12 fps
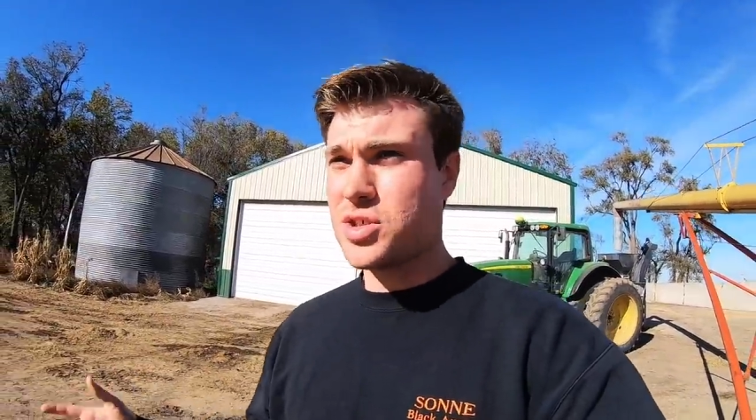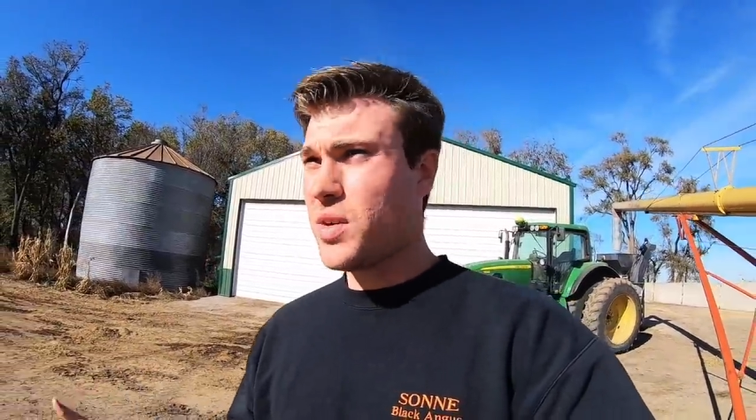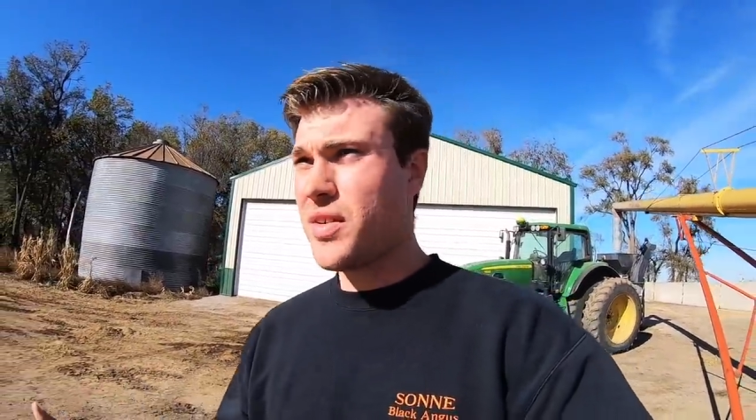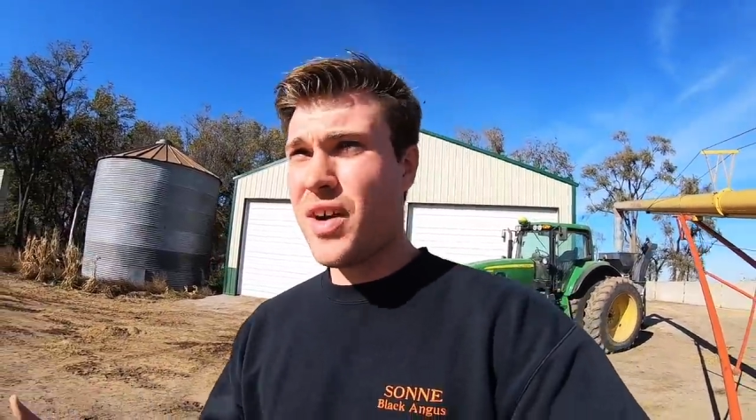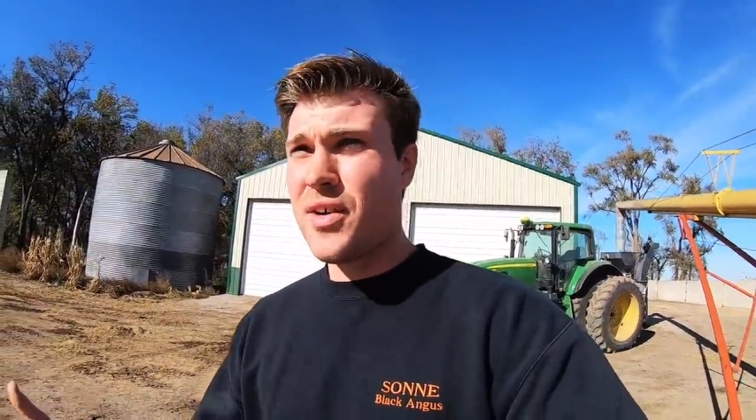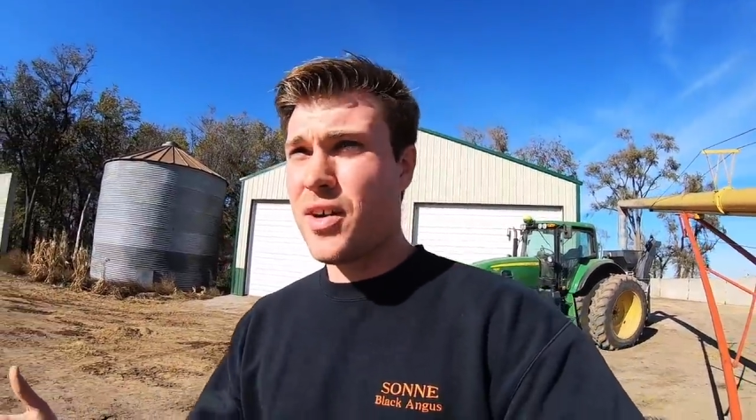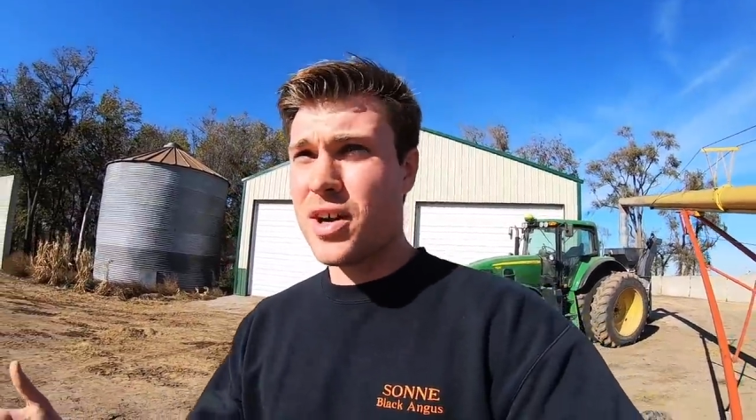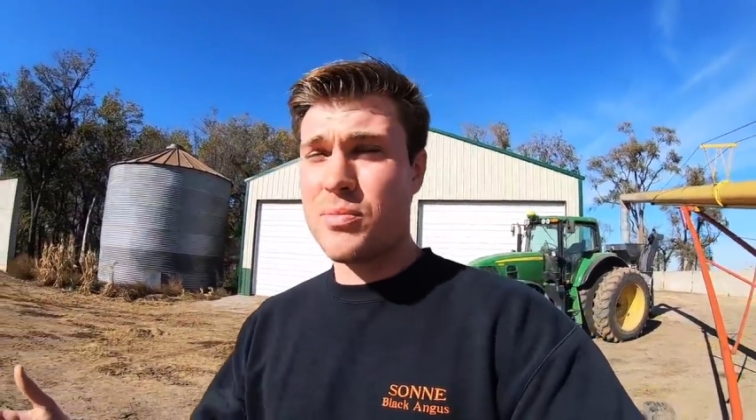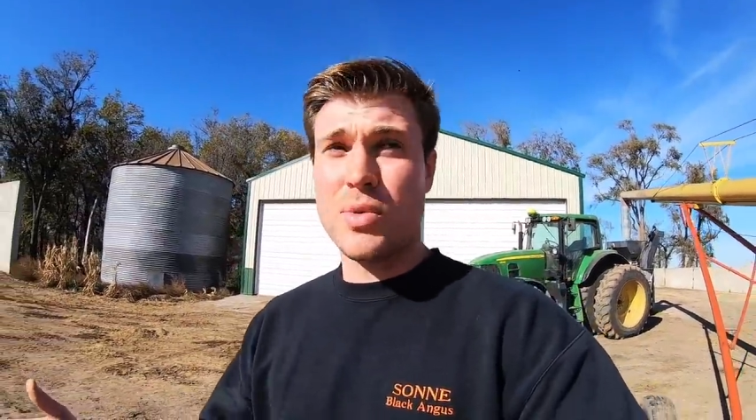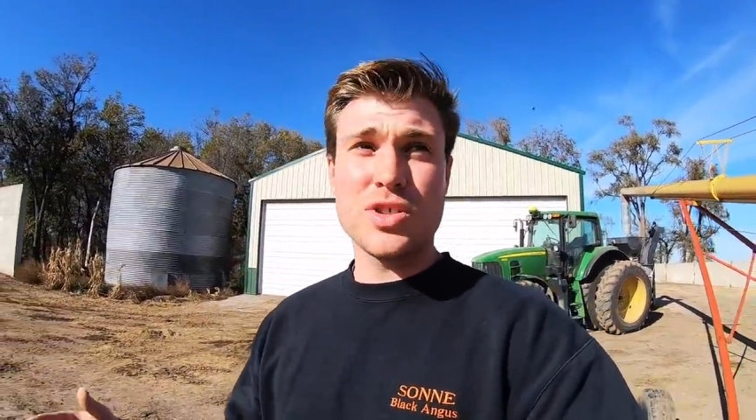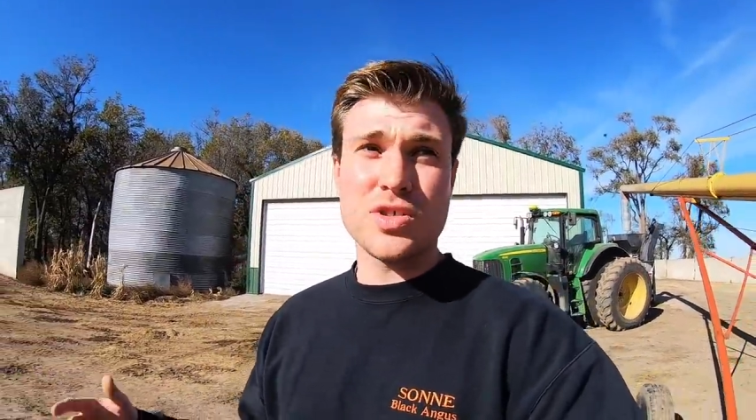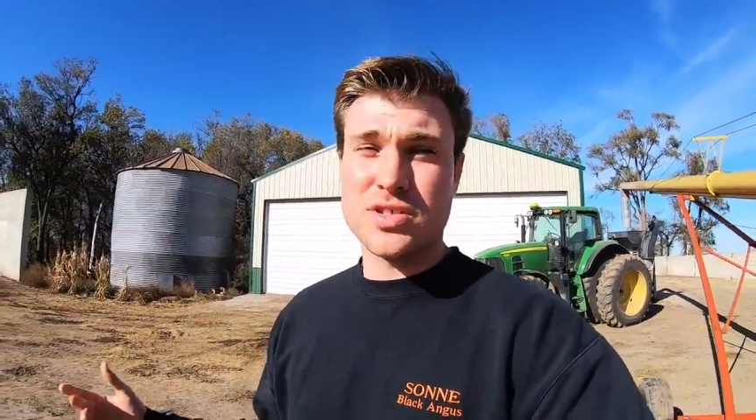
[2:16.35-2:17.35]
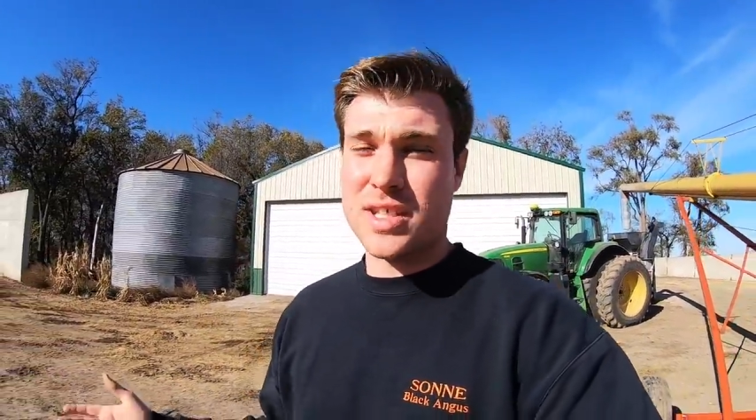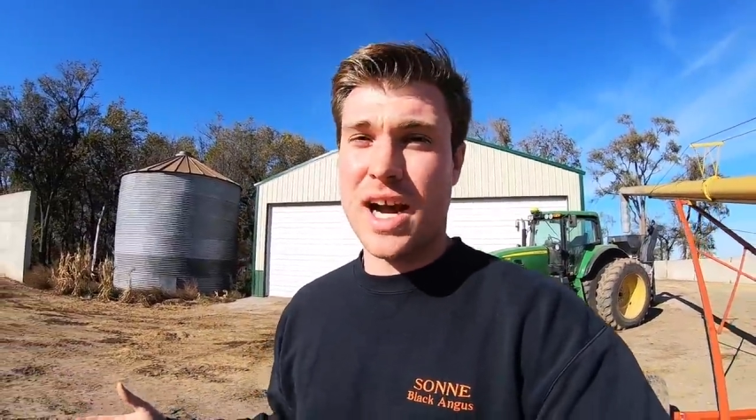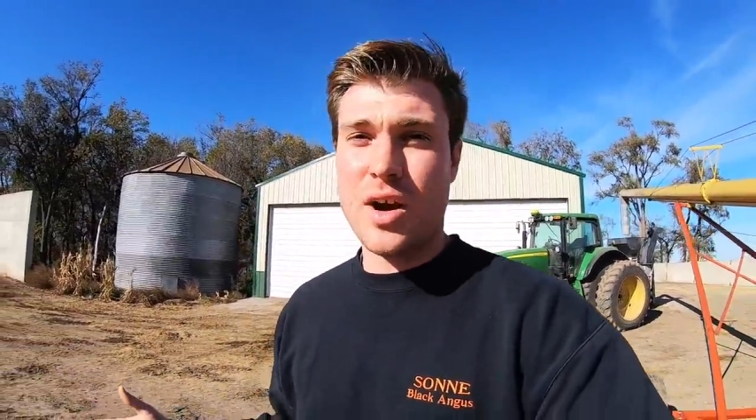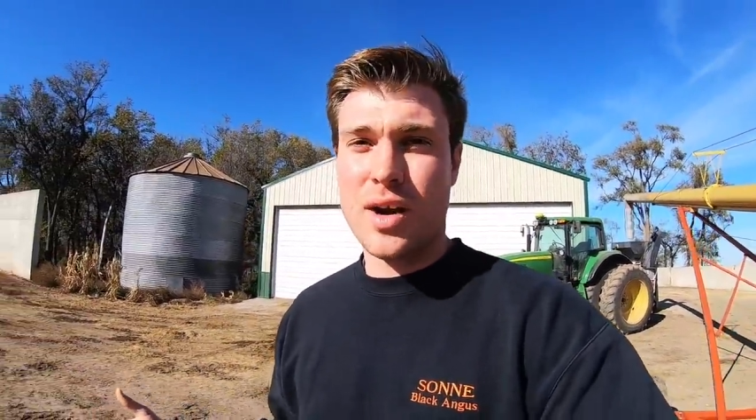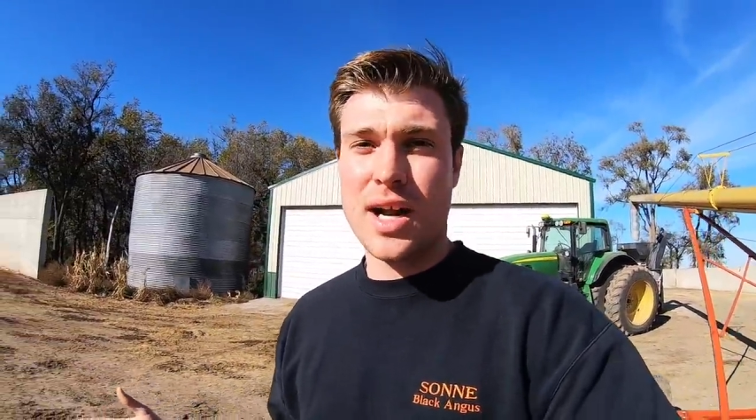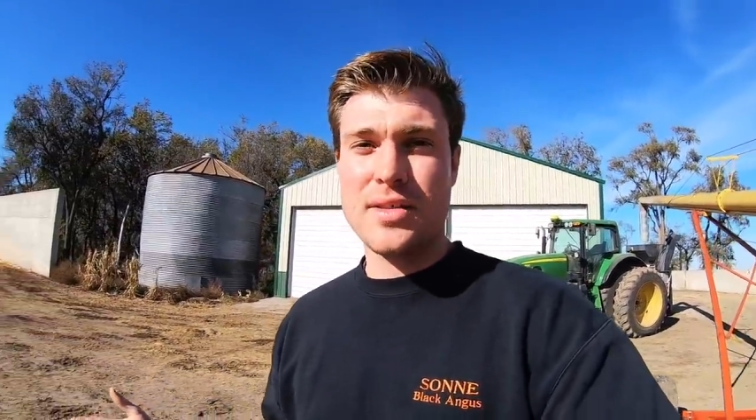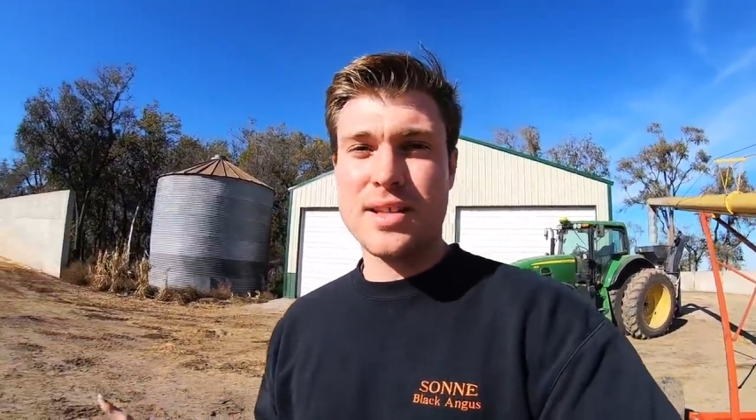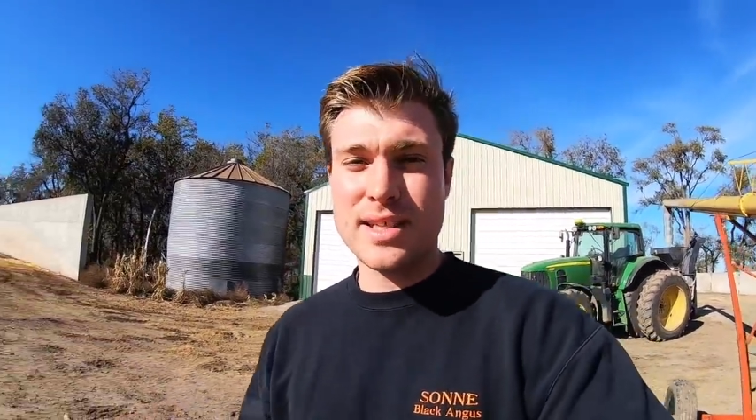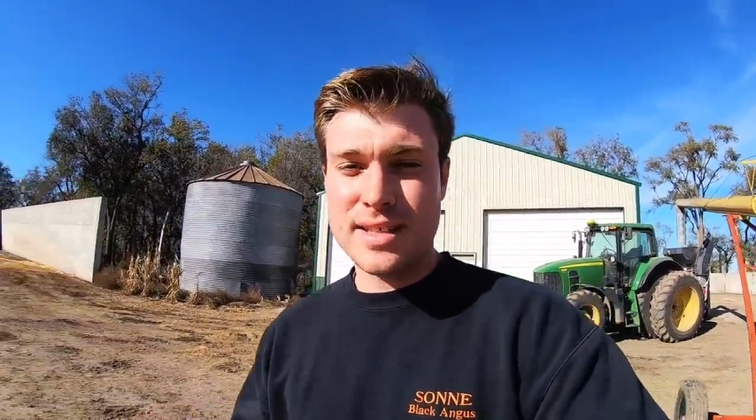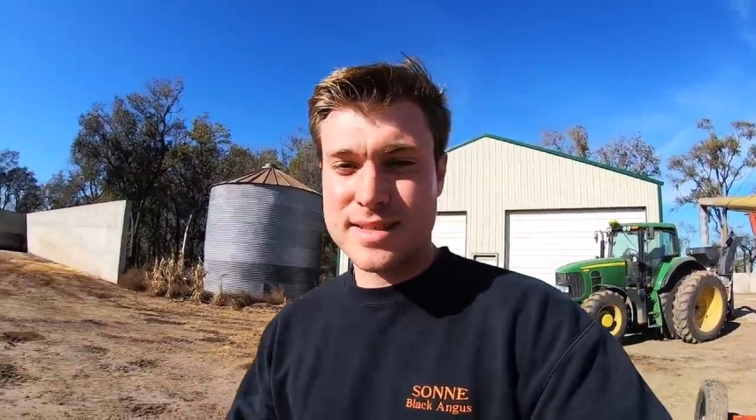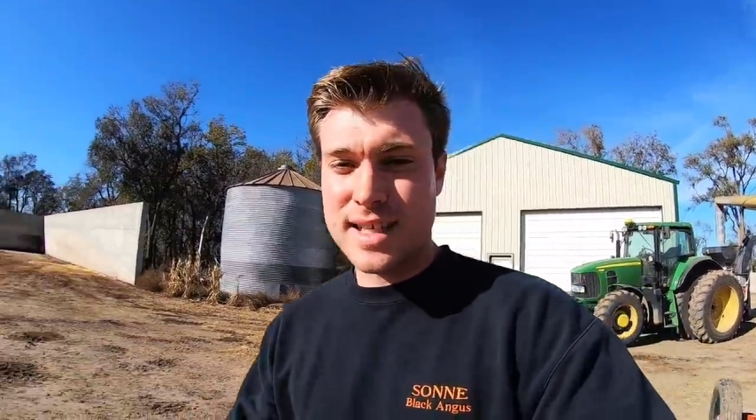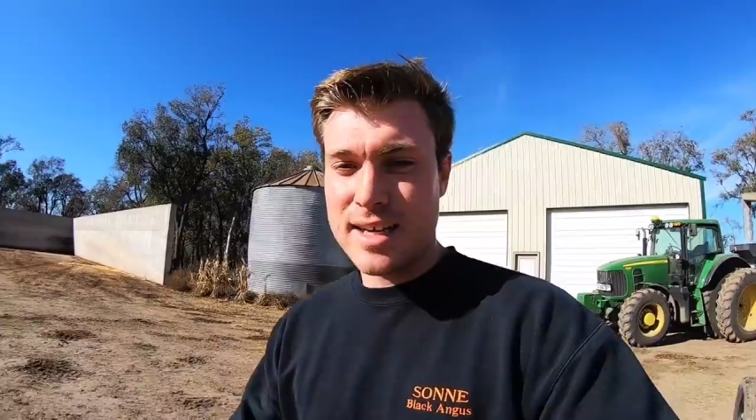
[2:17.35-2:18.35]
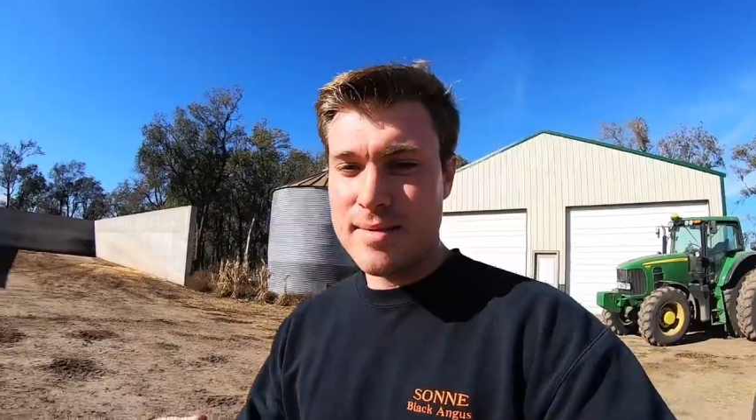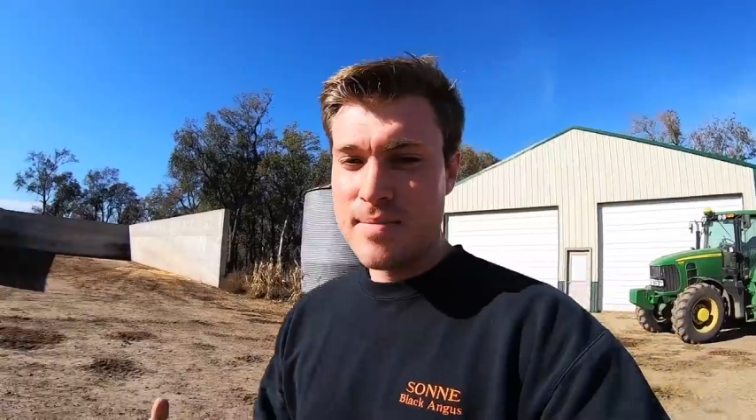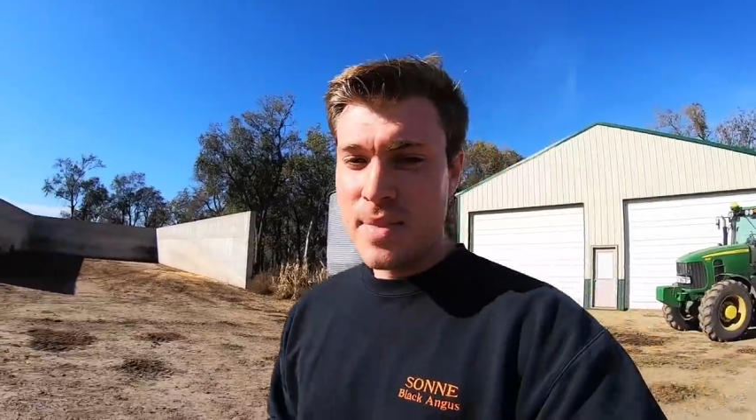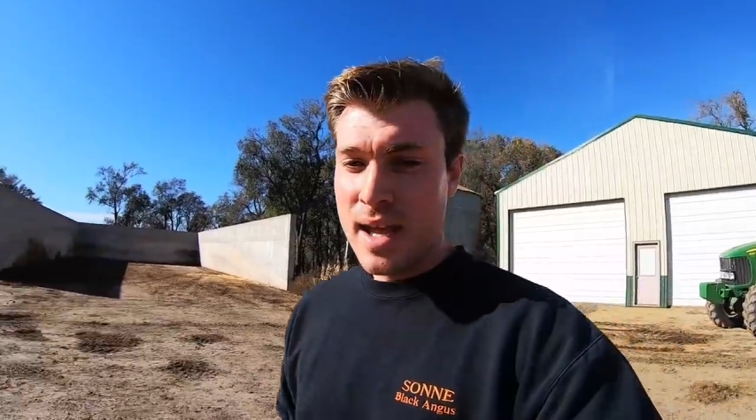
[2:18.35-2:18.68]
twenty-five hundred bushels an hour, I think they said.